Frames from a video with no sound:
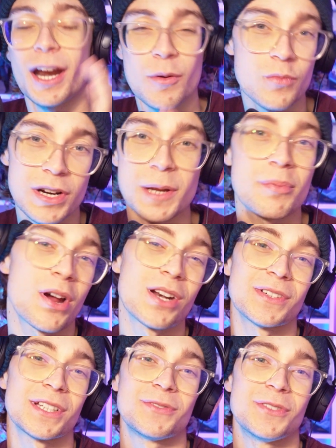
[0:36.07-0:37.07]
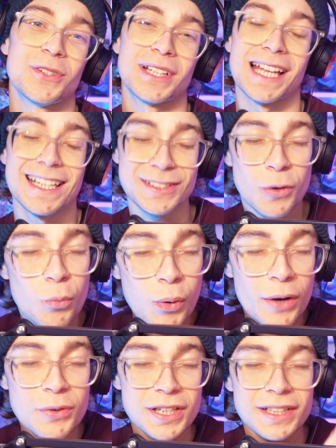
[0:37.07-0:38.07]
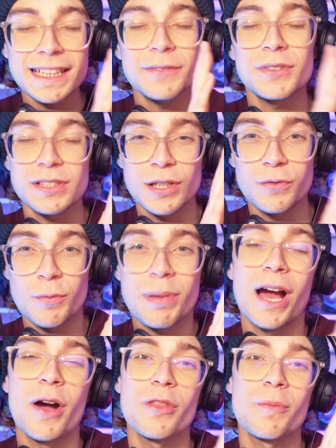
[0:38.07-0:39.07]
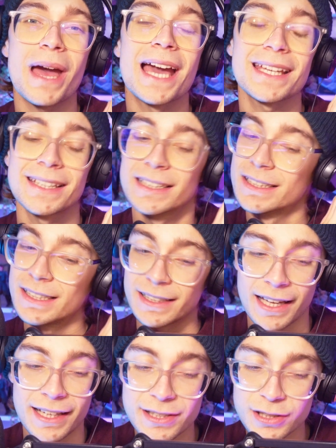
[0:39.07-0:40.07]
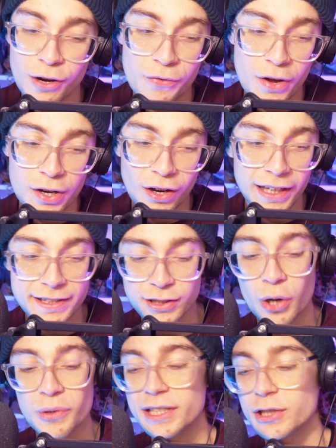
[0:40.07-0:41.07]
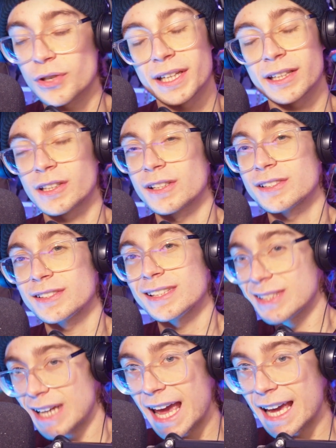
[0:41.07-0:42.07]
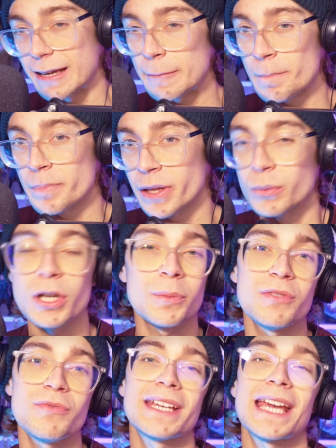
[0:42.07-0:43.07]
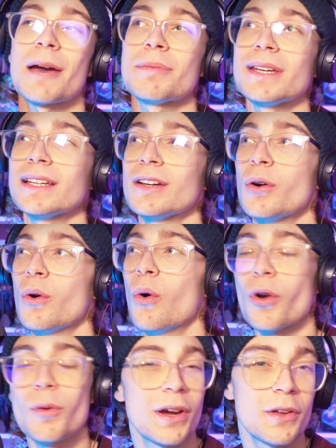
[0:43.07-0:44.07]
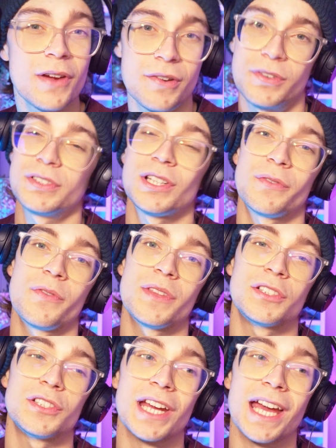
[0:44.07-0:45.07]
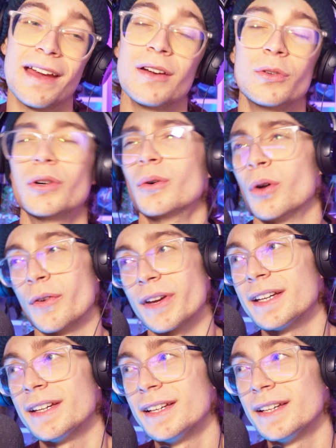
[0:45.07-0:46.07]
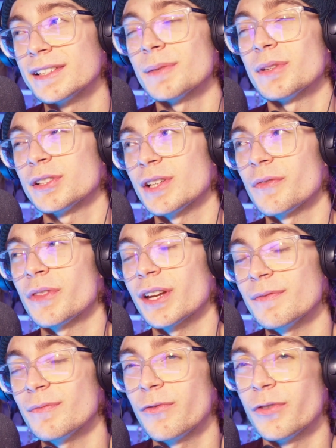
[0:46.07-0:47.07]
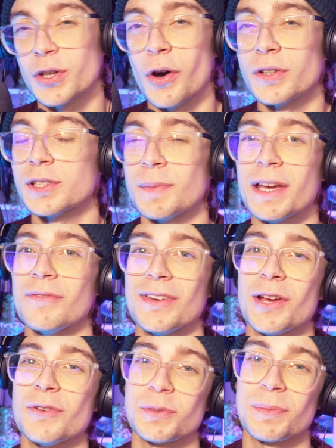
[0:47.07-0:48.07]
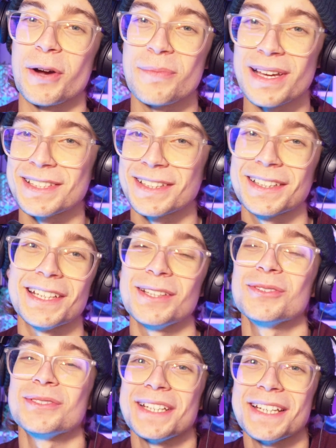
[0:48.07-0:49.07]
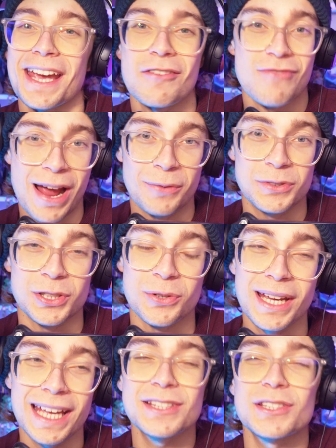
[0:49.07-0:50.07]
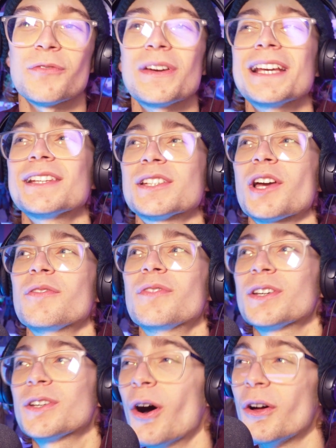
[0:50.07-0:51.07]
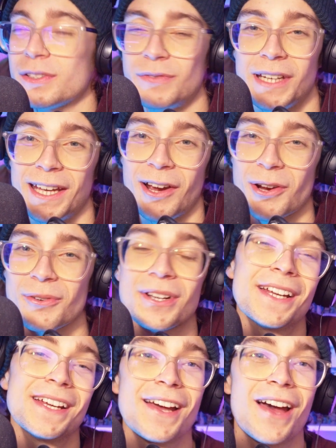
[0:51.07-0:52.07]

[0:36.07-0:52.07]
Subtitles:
And I'm really proud of us for doing that. So well done. Give yourself a pat on the back. Get yourself a nice cozy drink. Because today, we're going to be recapping all of my favourite stuff of this year. Not all of it. Some of the stuff that I forgot to make videos about, basically. Or didn't get round to. It's the things I forgot video.